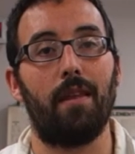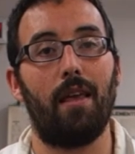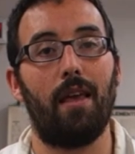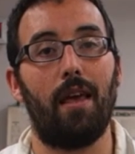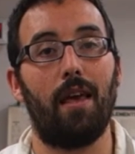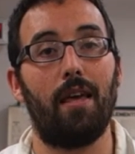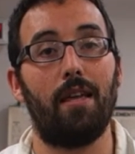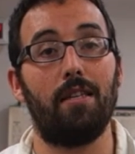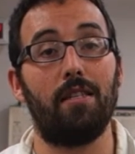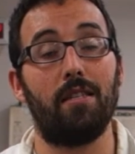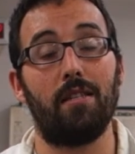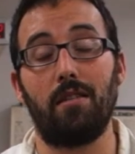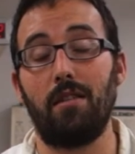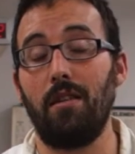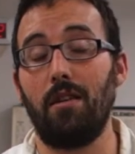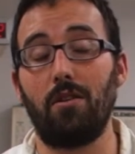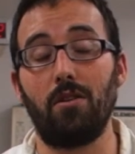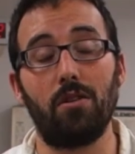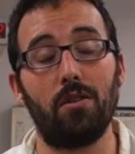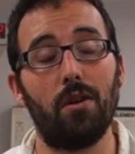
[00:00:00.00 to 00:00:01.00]
and just
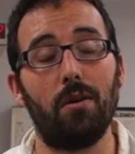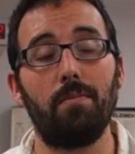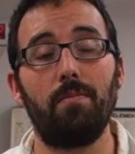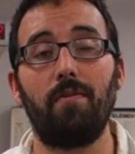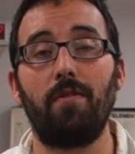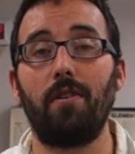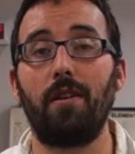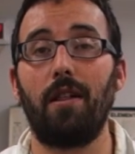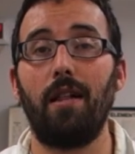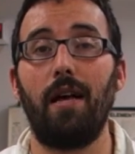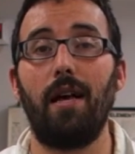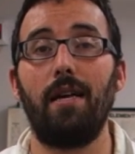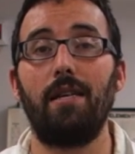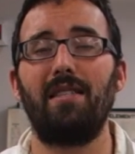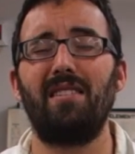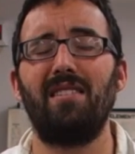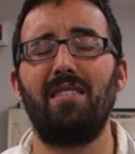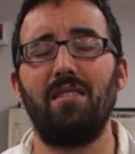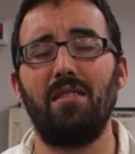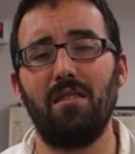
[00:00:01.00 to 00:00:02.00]
show up for
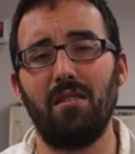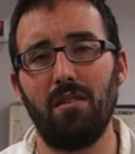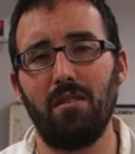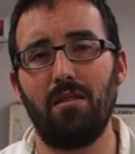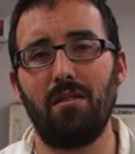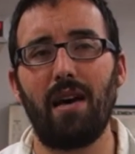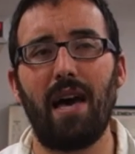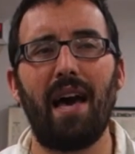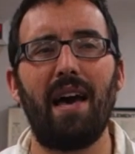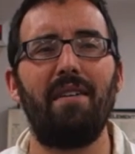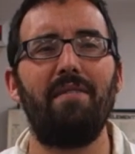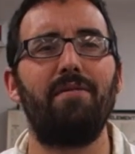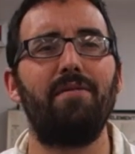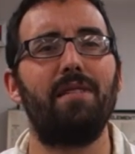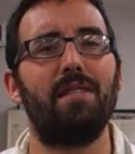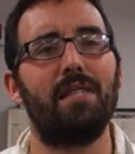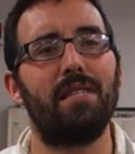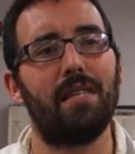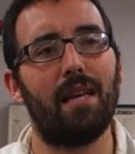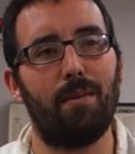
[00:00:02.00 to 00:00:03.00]
class, and you'll have
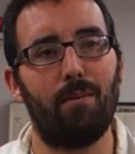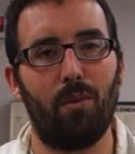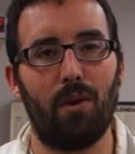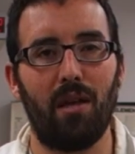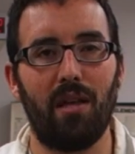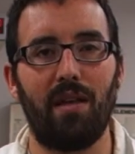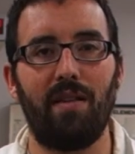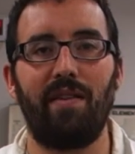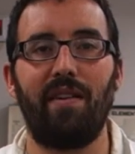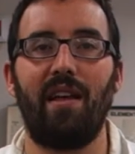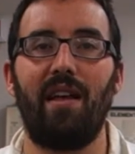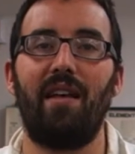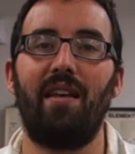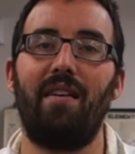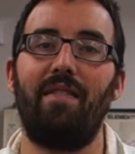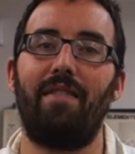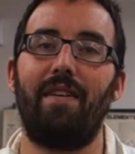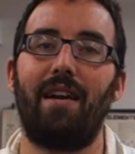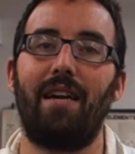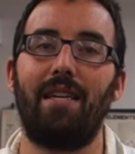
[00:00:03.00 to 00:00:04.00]
somewhat
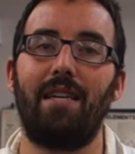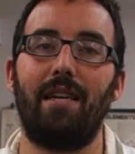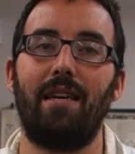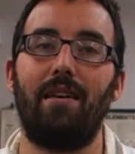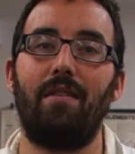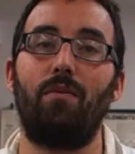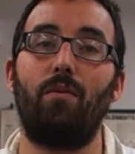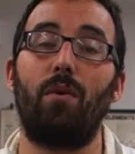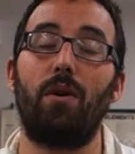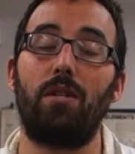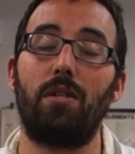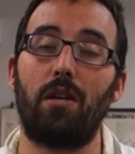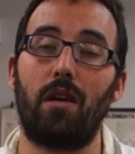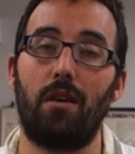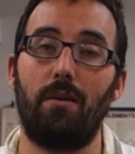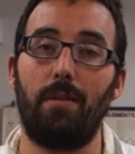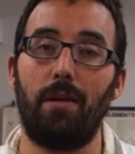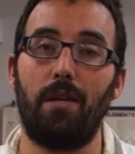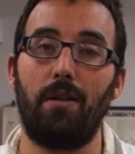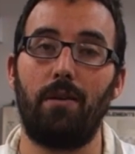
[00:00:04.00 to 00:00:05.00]
of an idea of what you're
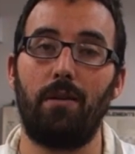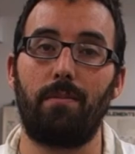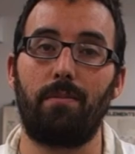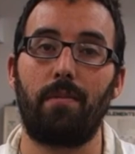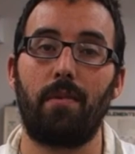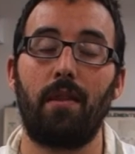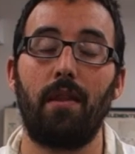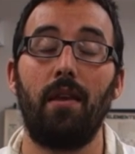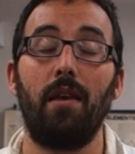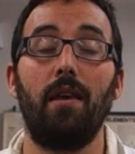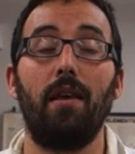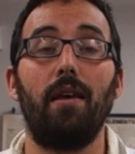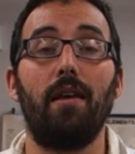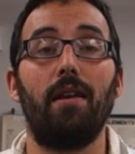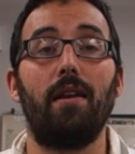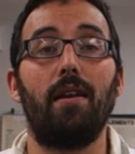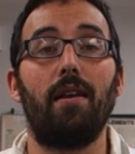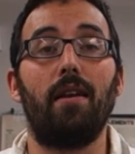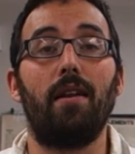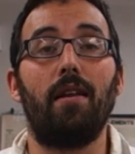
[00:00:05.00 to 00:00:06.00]
going to be doing.
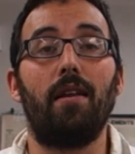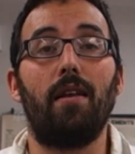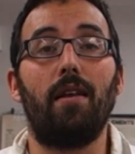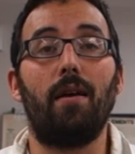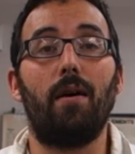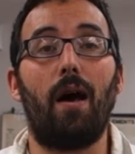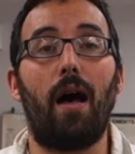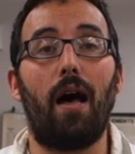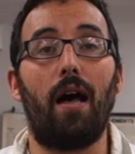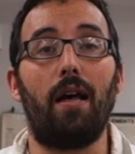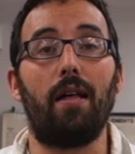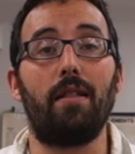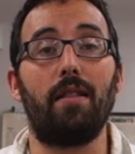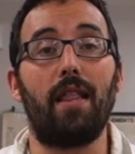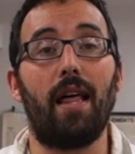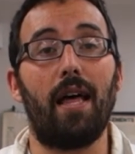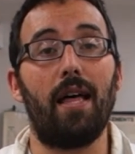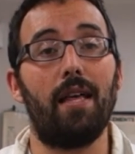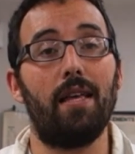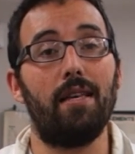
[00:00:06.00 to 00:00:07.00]

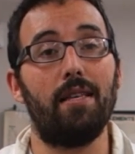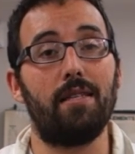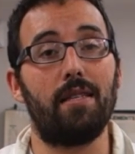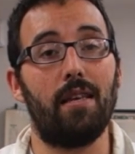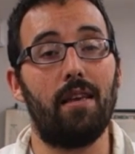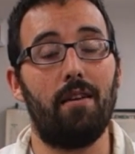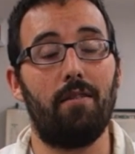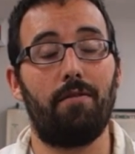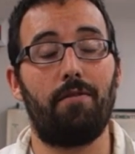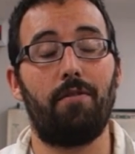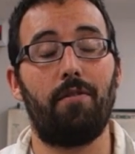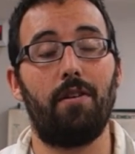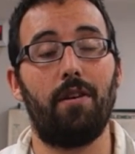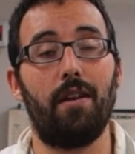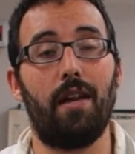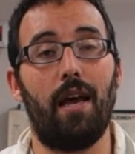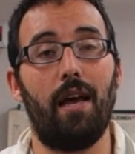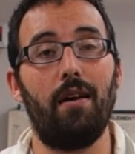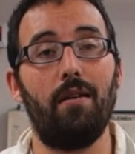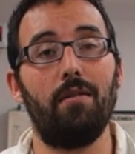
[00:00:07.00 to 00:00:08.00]
That is it for
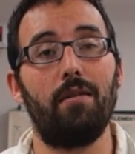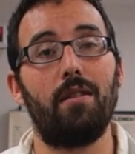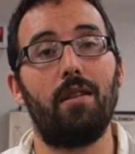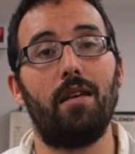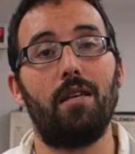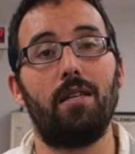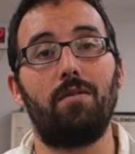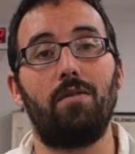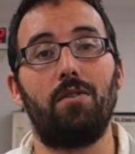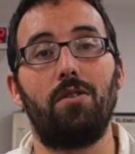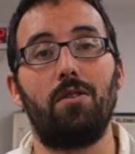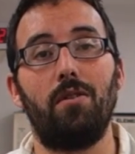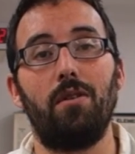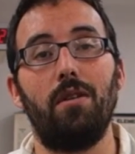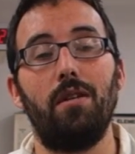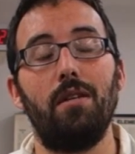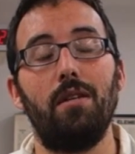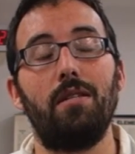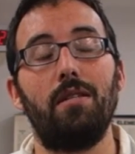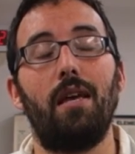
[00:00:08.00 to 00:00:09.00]
now. Thanks for
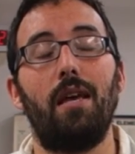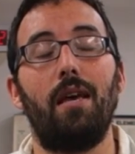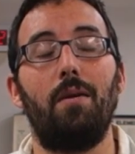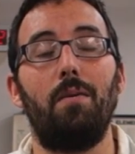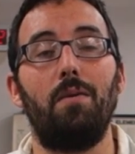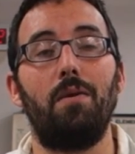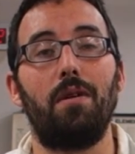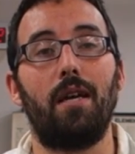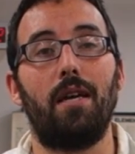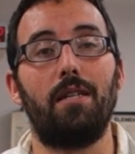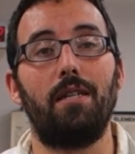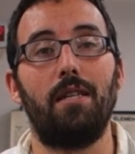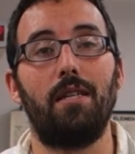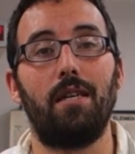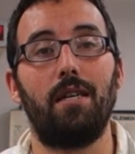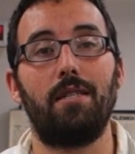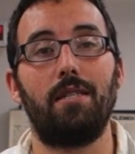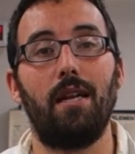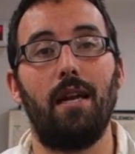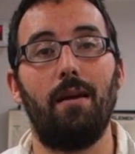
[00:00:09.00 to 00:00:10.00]
joining us, and we'll catch you
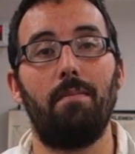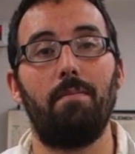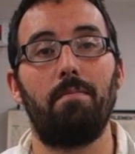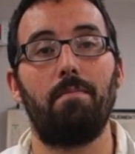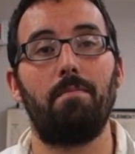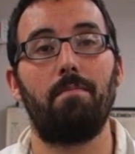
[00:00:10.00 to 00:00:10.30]
next time.